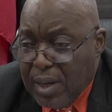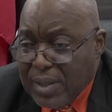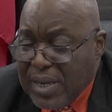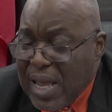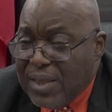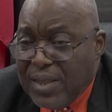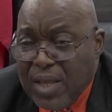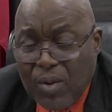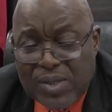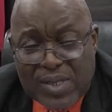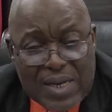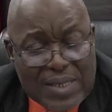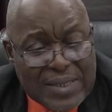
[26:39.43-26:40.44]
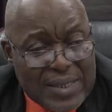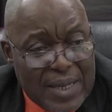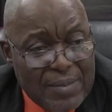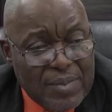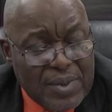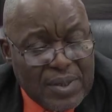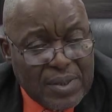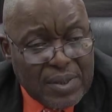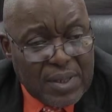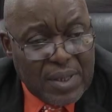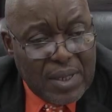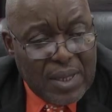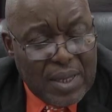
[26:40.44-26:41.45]
that there was an attempt
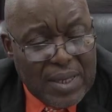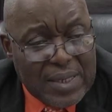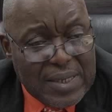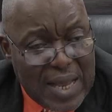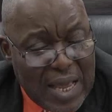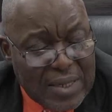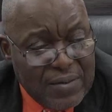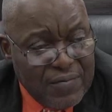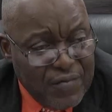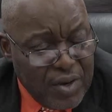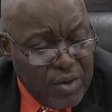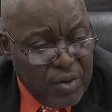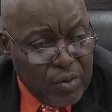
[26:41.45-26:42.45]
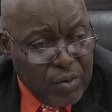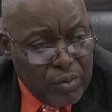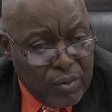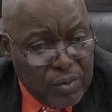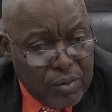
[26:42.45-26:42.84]
in that video